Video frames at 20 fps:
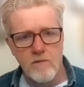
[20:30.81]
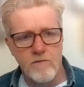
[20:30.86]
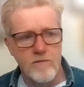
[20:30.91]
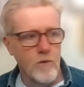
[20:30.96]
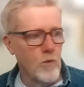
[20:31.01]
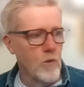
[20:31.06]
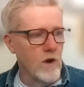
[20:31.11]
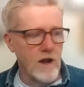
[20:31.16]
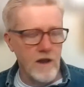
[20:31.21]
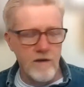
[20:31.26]

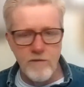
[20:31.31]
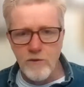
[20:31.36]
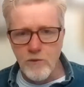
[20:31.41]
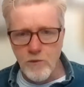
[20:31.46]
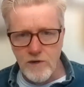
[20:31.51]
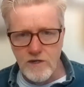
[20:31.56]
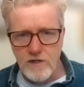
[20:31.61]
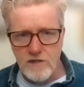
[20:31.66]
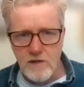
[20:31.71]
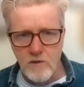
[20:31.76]
for whatever
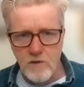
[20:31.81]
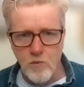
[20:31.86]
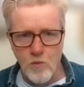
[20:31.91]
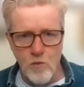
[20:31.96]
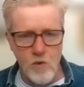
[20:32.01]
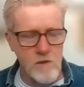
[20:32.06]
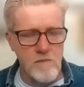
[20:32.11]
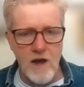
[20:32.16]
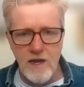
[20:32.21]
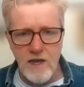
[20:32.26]
reason,
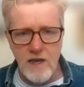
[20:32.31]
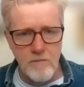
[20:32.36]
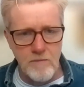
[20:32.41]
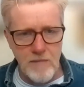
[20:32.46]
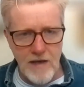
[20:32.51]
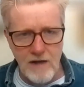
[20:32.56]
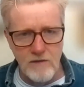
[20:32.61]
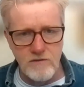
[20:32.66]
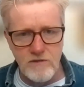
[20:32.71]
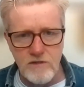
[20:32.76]
we might get
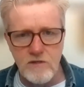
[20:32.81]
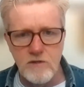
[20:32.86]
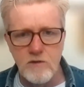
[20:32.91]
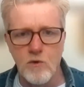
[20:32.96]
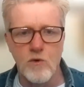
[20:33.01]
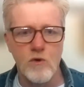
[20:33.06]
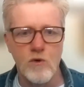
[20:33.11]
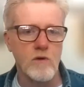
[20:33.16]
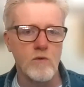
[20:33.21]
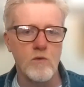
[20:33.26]
bounced
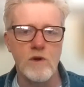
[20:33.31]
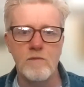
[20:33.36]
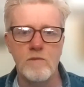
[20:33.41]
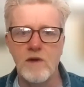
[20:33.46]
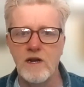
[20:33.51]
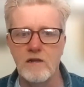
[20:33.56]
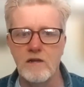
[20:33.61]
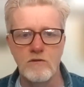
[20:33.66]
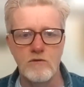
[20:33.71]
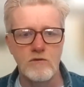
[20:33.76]
or we
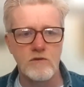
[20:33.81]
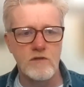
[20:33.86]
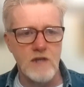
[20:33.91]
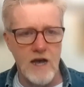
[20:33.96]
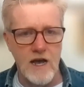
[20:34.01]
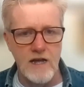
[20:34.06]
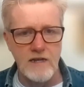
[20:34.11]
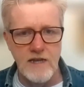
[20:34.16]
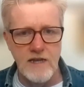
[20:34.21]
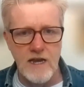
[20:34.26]
might lose
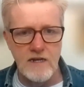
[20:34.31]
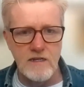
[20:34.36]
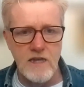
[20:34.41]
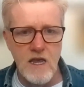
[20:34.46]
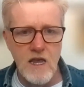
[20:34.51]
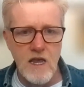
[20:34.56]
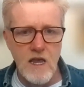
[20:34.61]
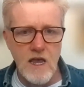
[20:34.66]
contacts.